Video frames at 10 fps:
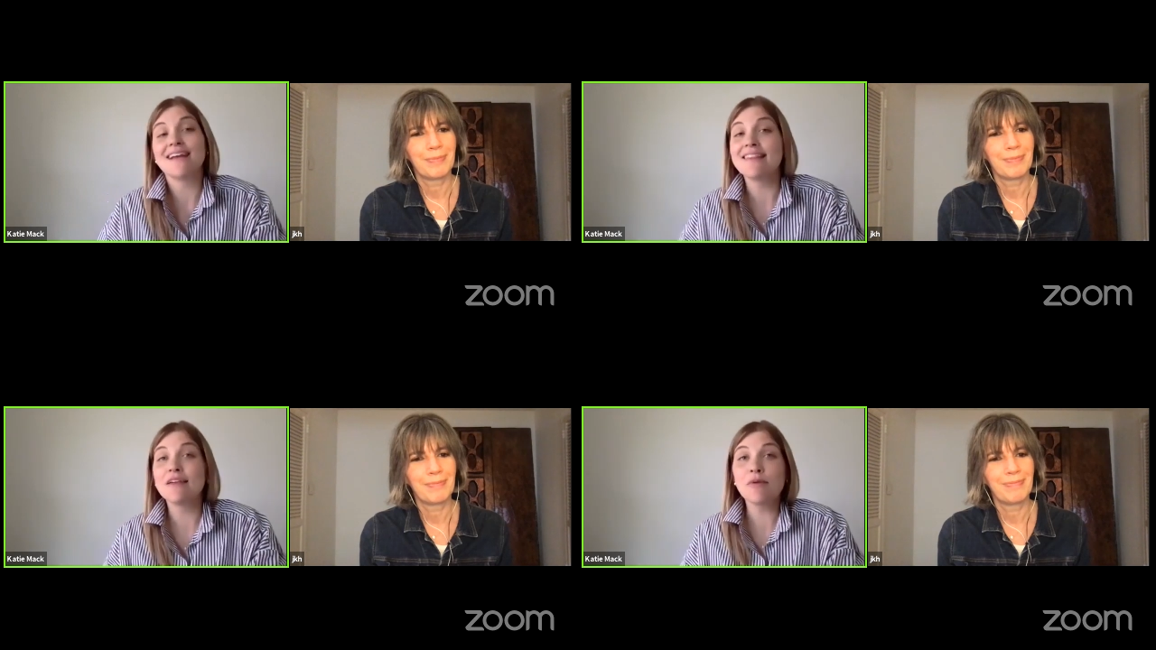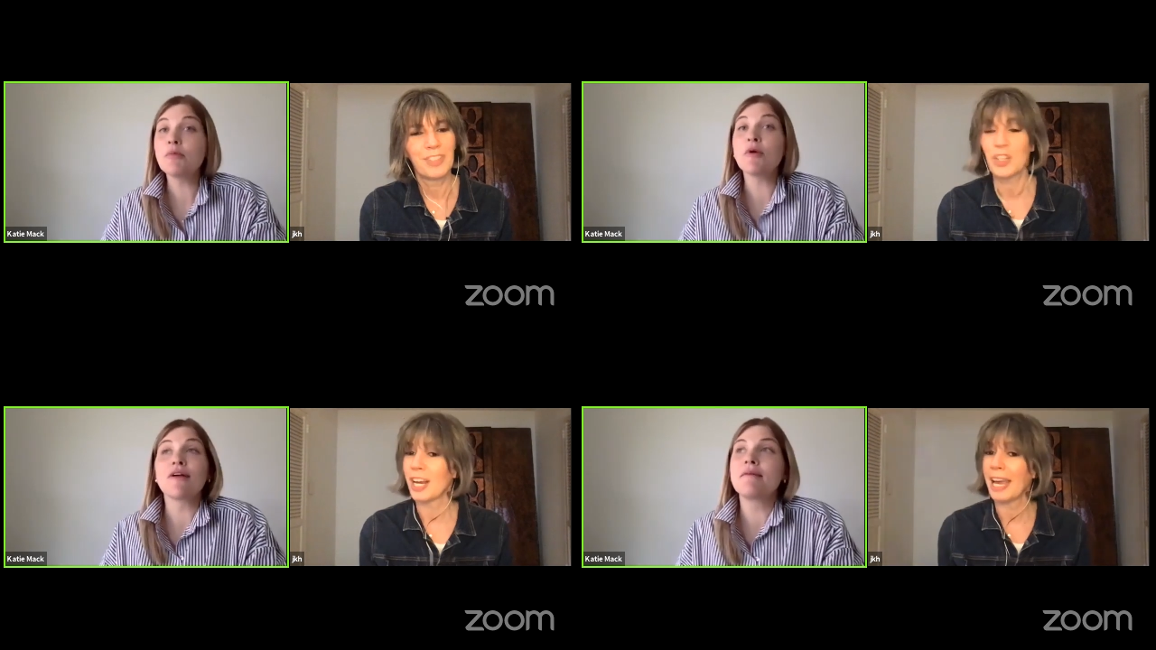Speaker 1: I think
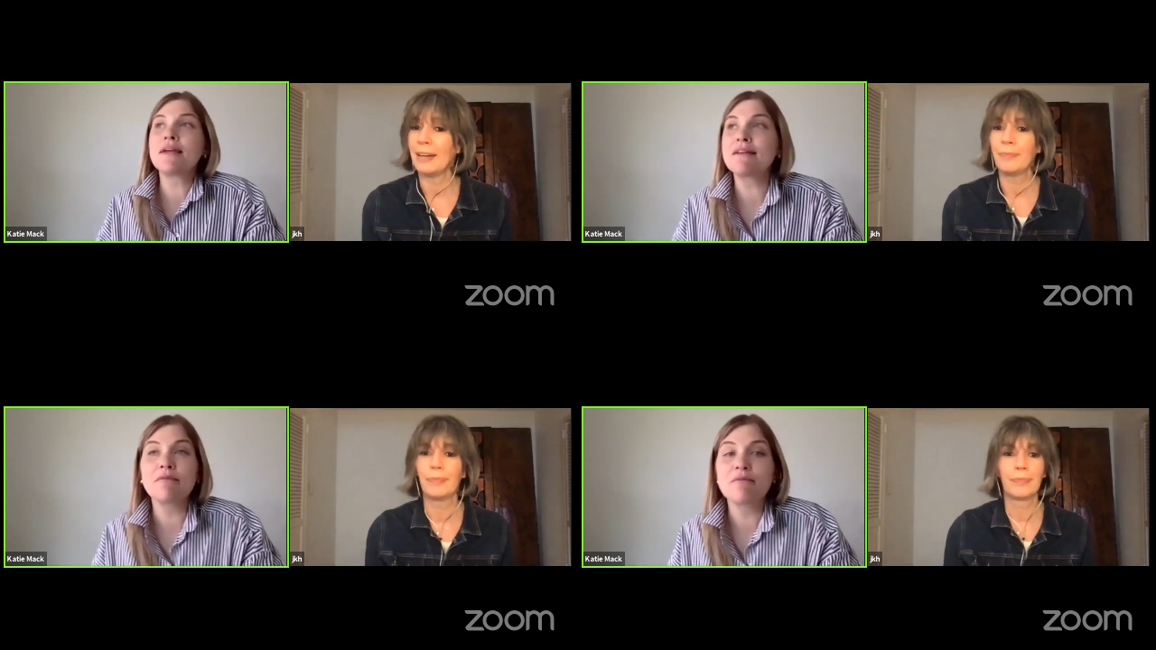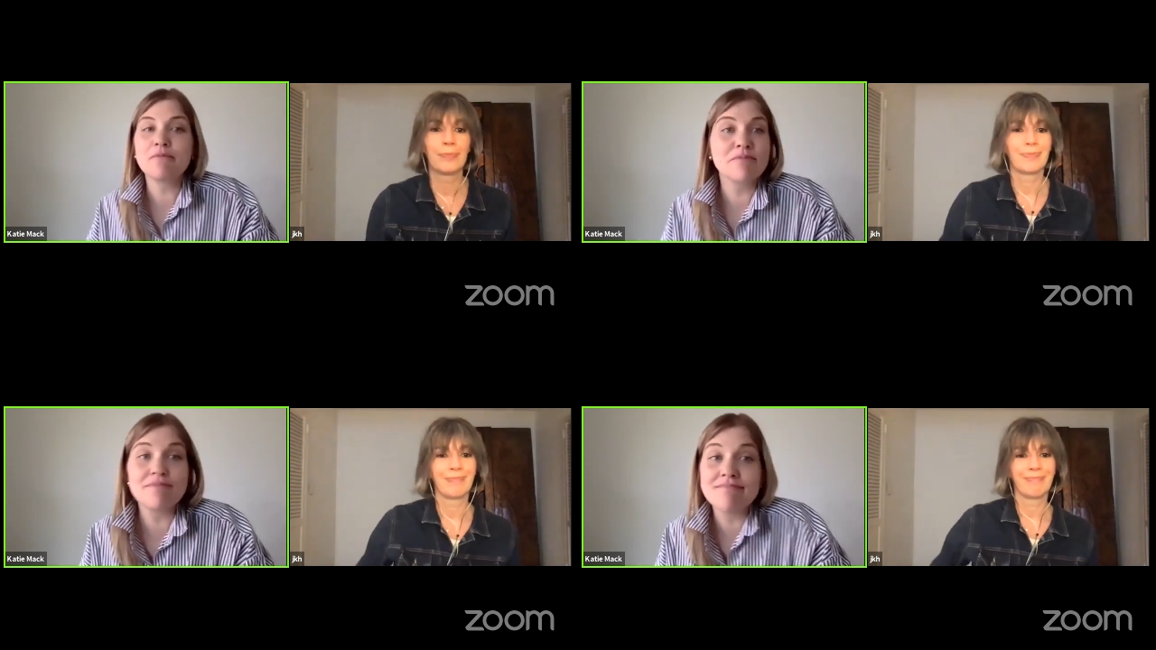people Chicken.
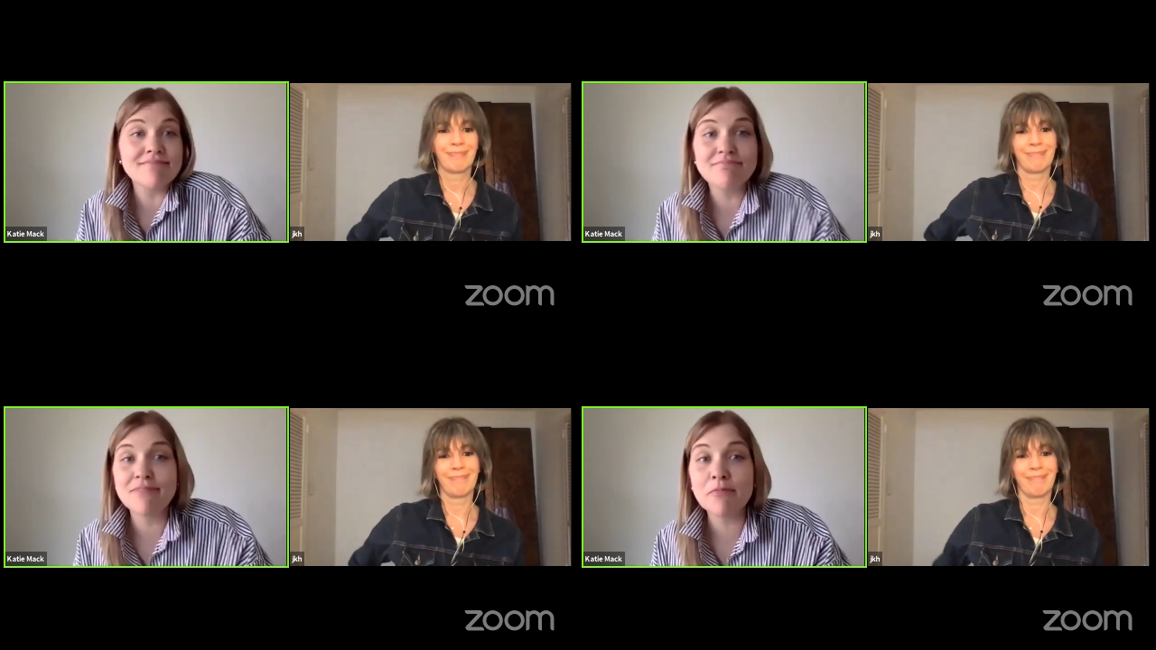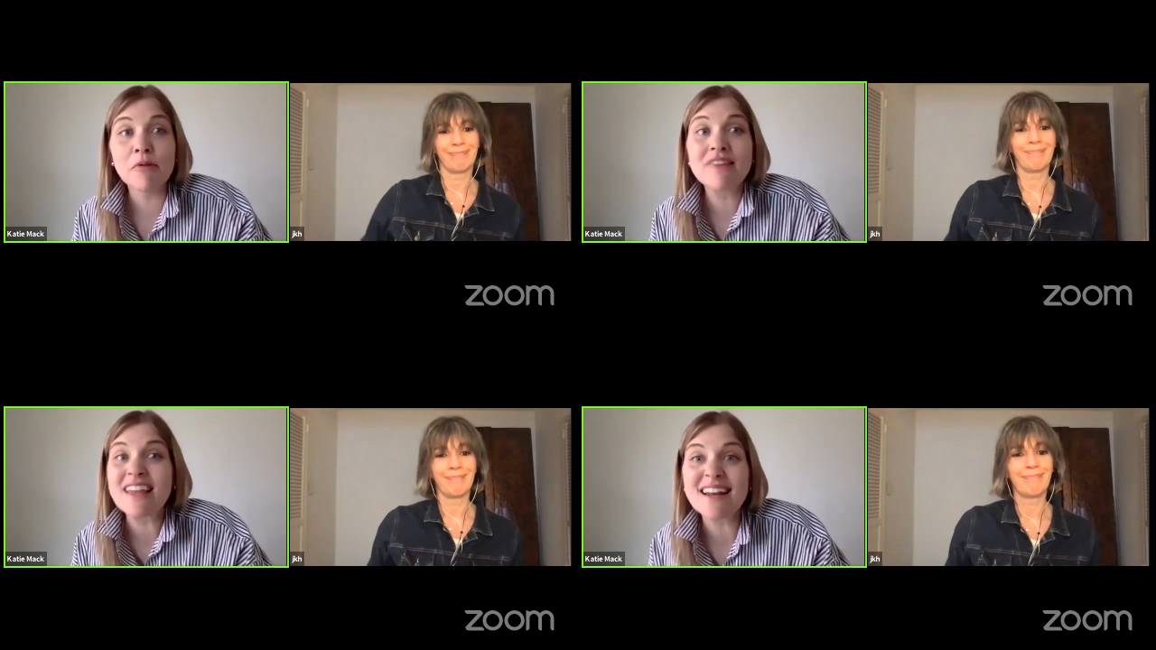
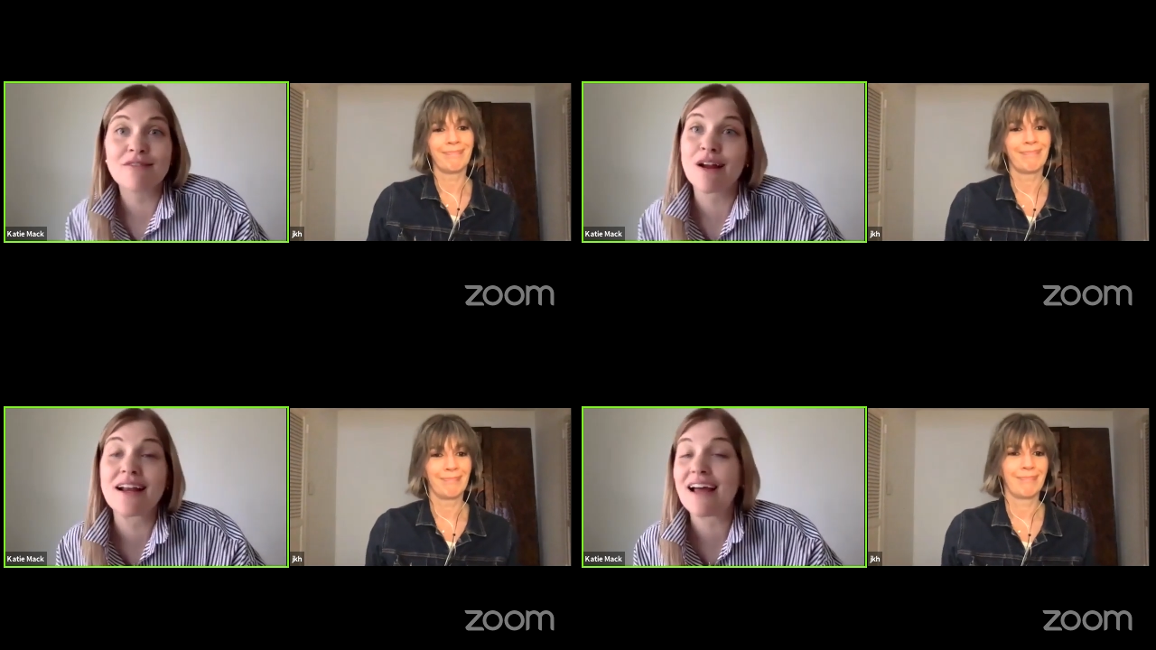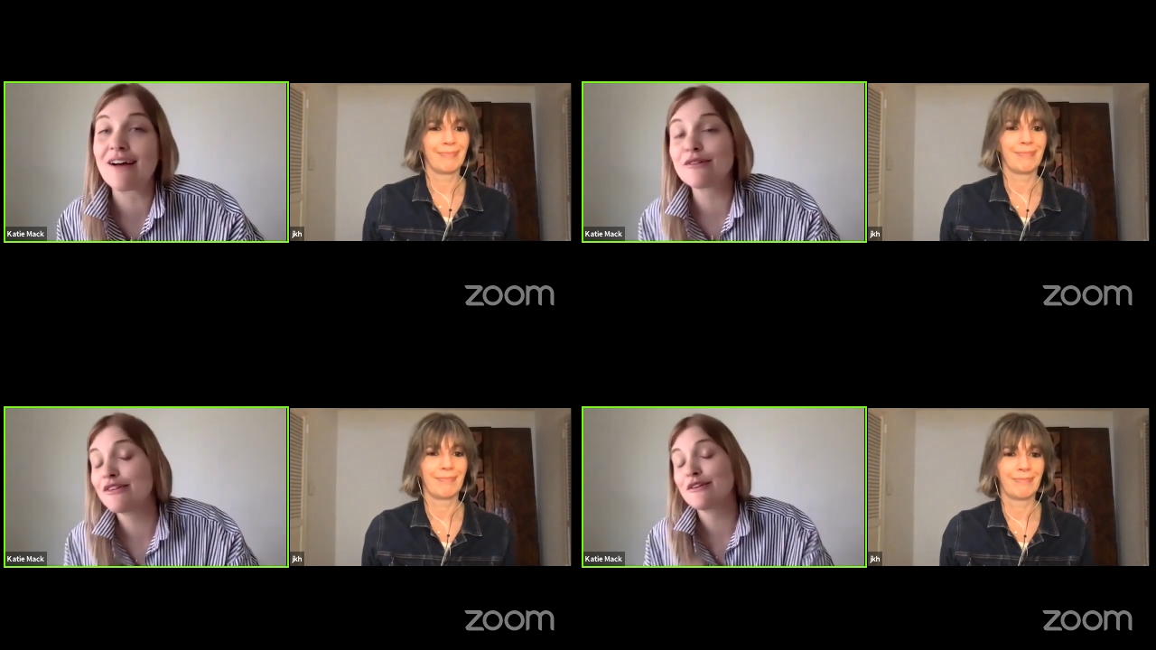people need it right
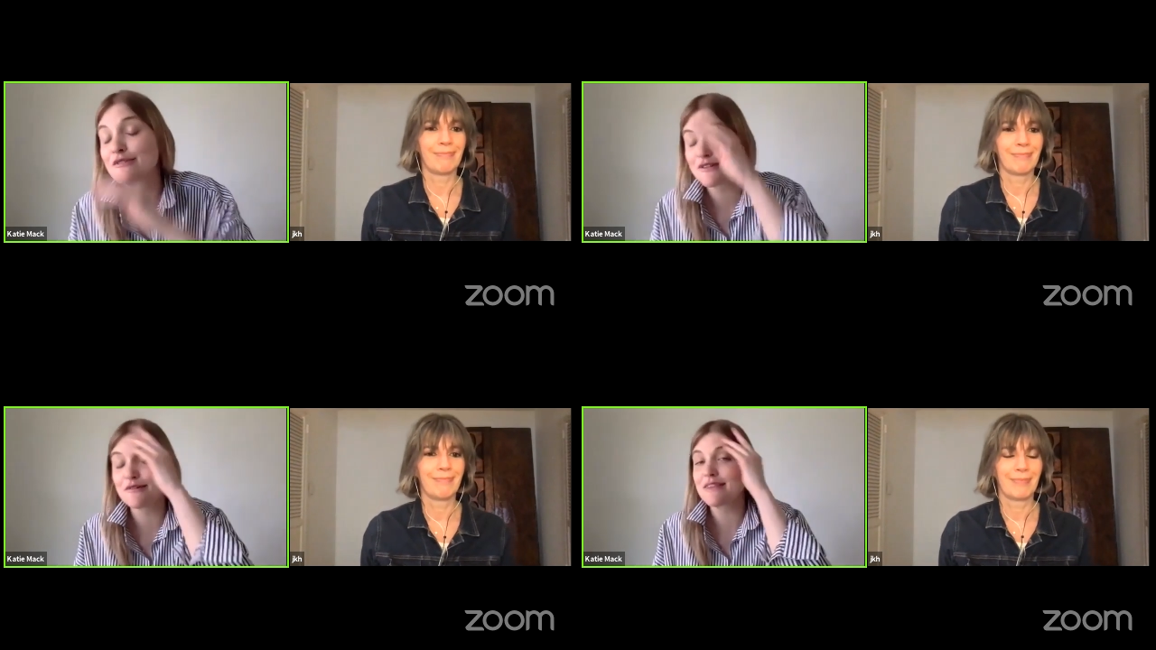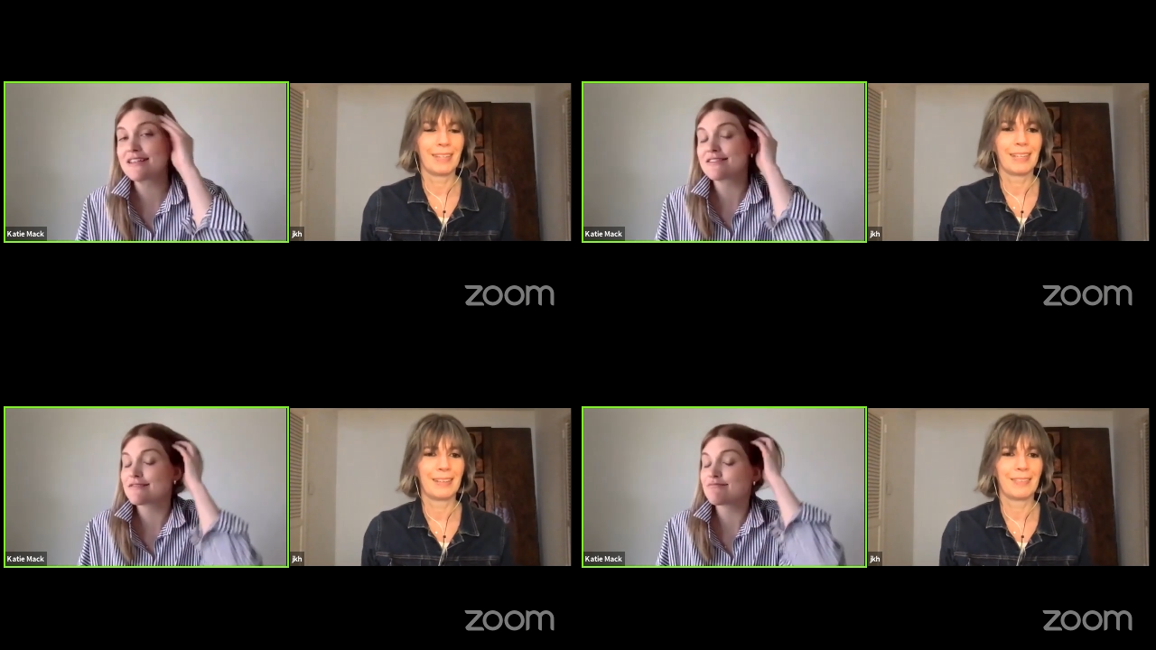now too. So
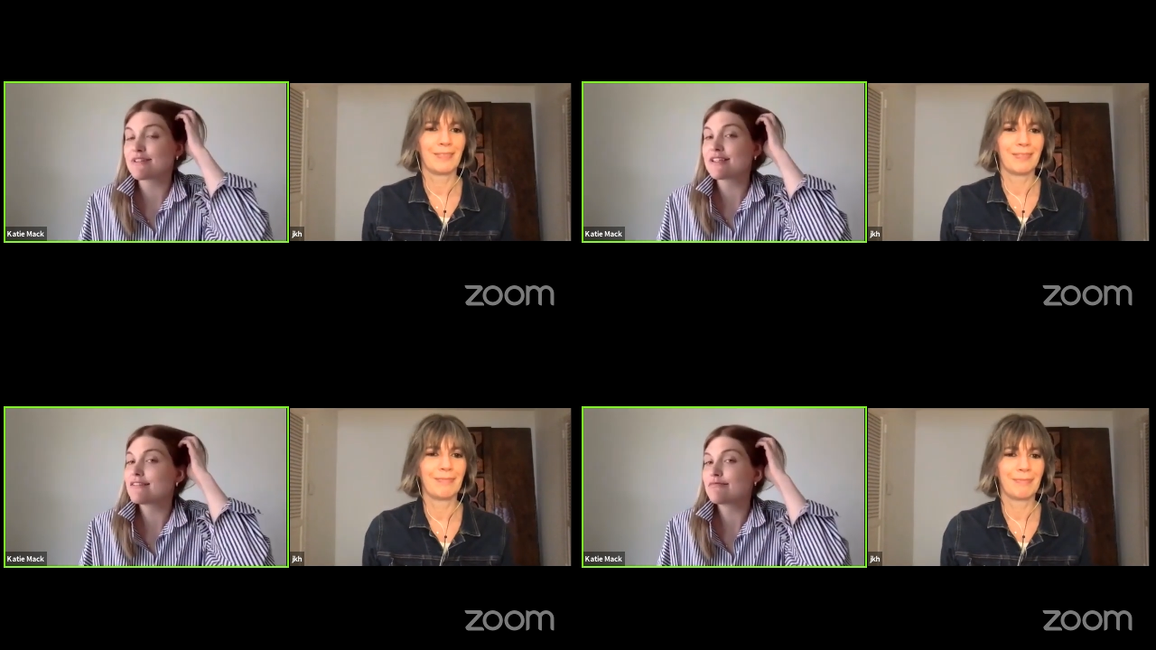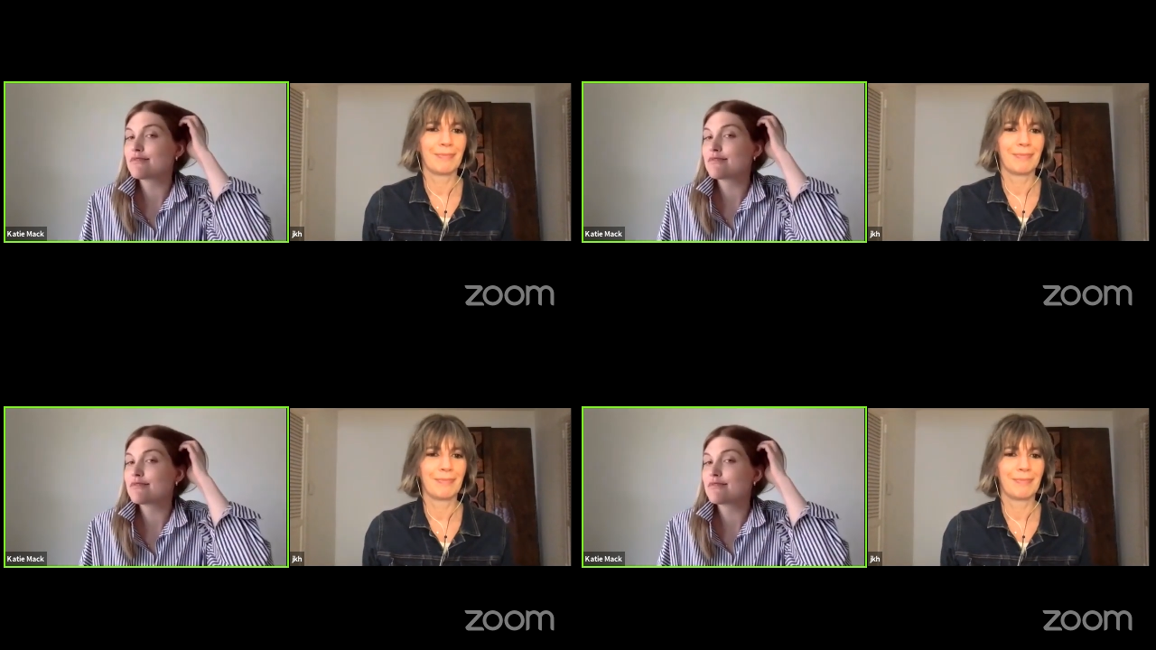that's really